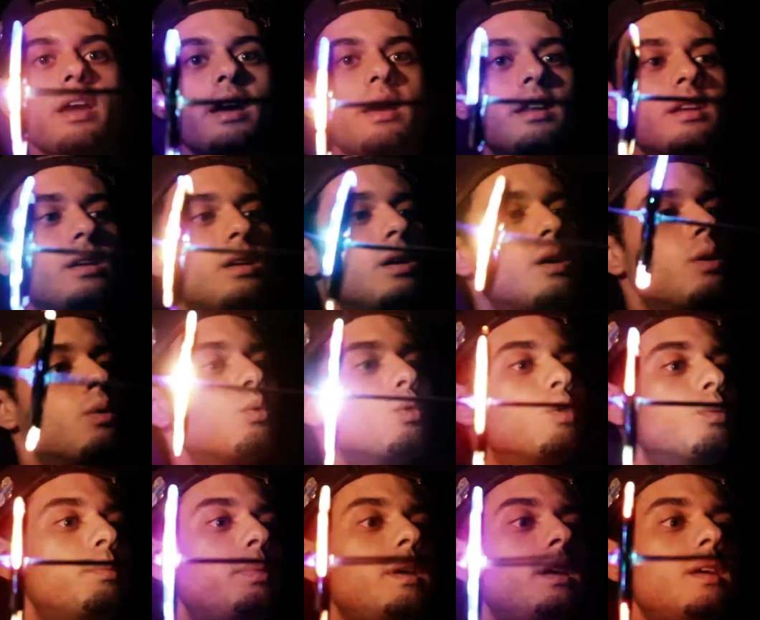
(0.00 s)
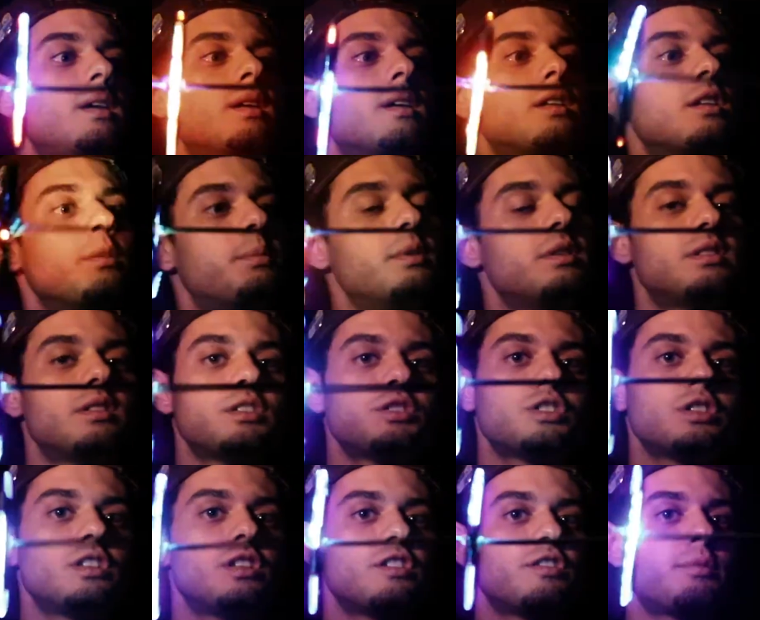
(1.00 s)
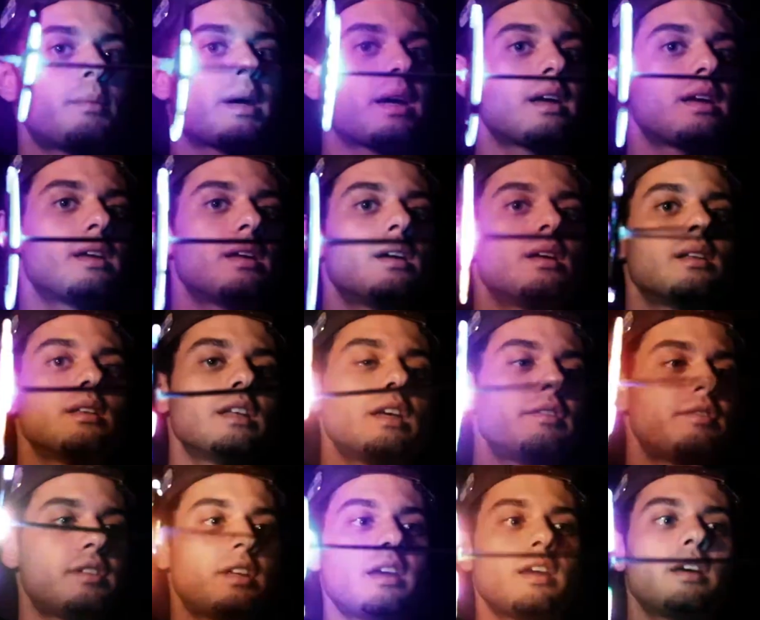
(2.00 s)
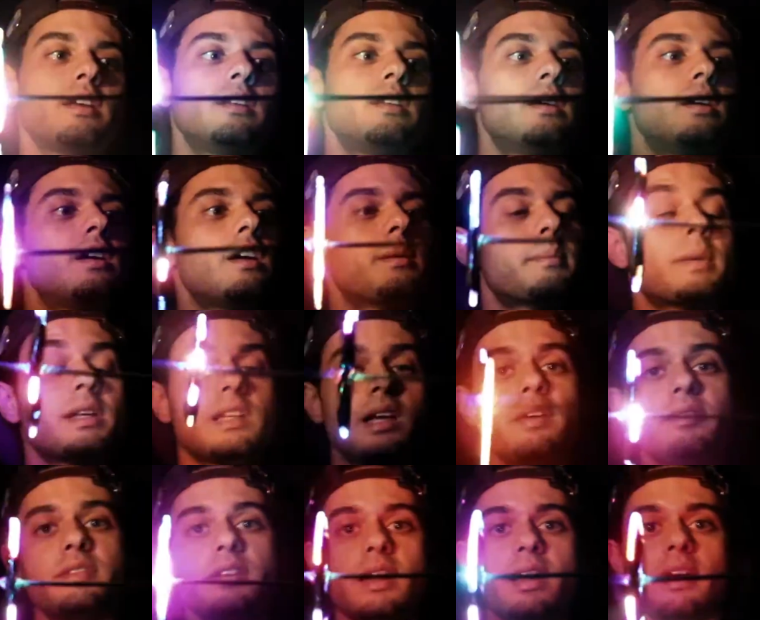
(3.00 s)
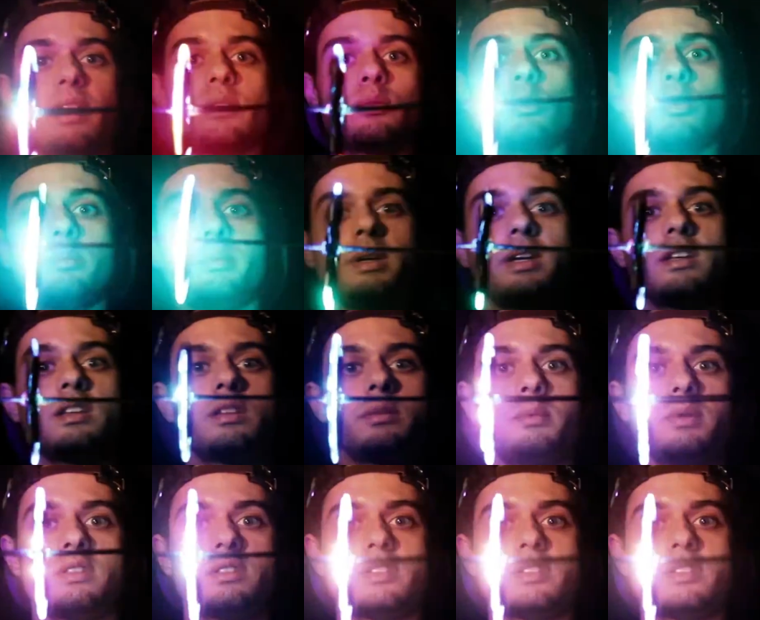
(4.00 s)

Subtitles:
hand will be in the position of my left hand and my left hand will be in the